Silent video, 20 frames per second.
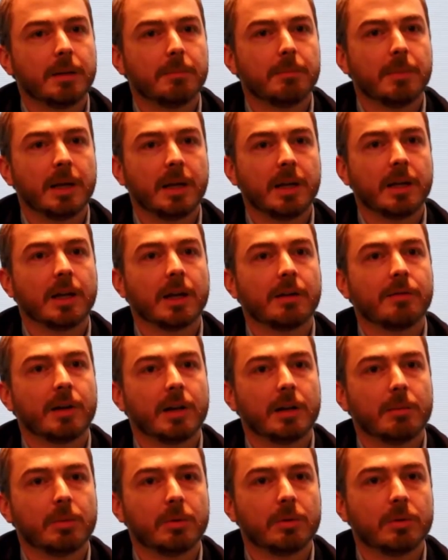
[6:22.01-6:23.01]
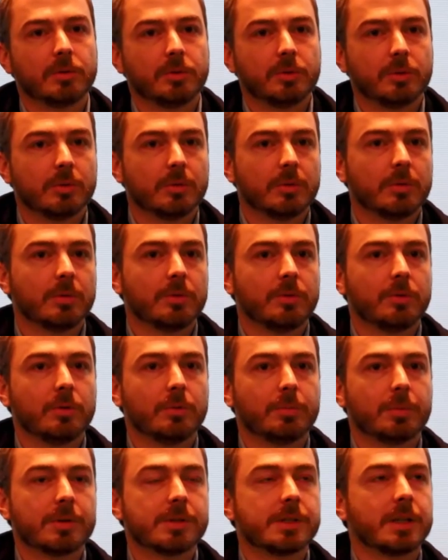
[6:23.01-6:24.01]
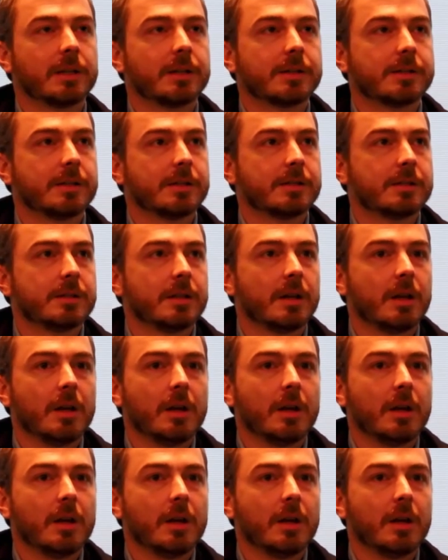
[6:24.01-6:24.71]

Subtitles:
making available to prosthetists